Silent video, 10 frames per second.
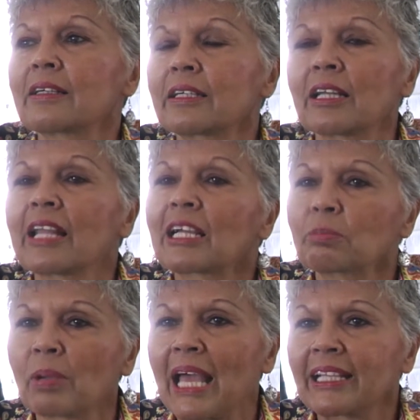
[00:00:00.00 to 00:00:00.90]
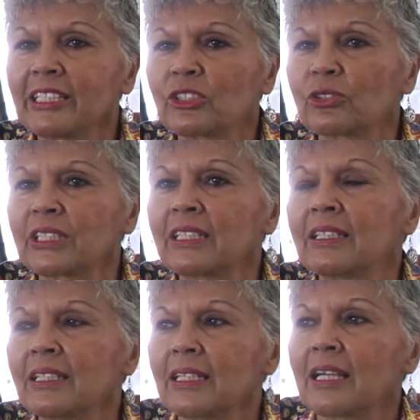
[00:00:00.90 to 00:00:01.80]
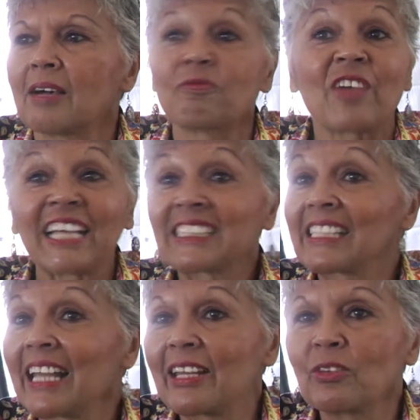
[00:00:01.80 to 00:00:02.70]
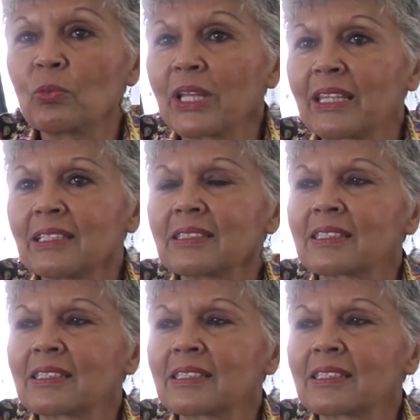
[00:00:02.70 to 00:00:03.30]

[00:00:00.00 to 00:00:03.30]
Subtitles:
collect Black history. Fascinated with it,